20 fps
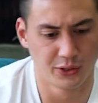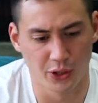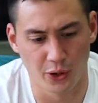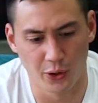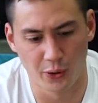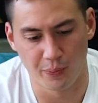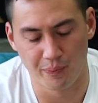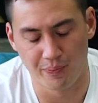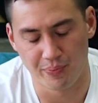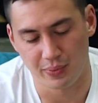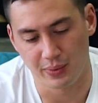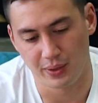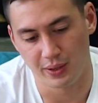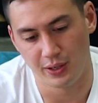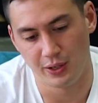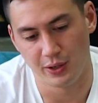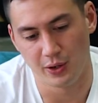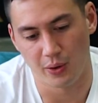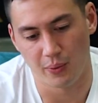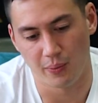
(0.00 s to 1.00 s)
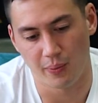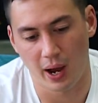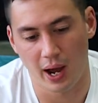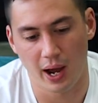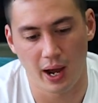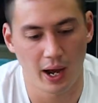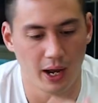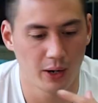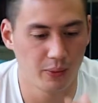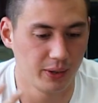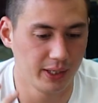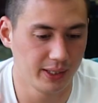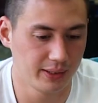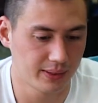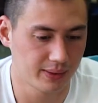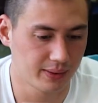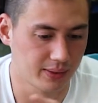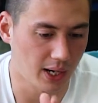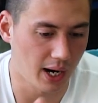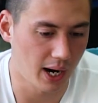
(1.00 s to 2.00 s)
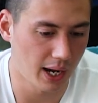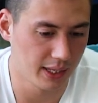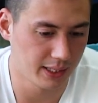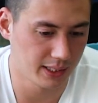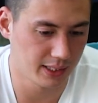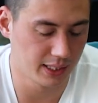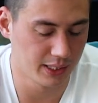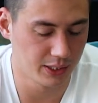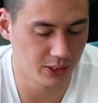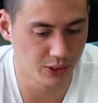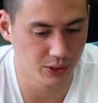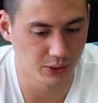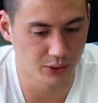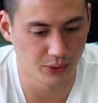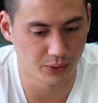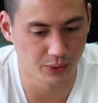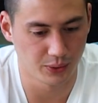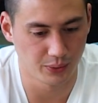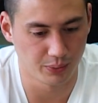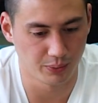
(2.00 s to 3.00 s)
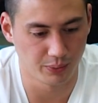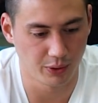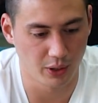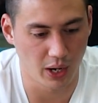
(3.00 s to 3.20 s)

So, how do we tie this into,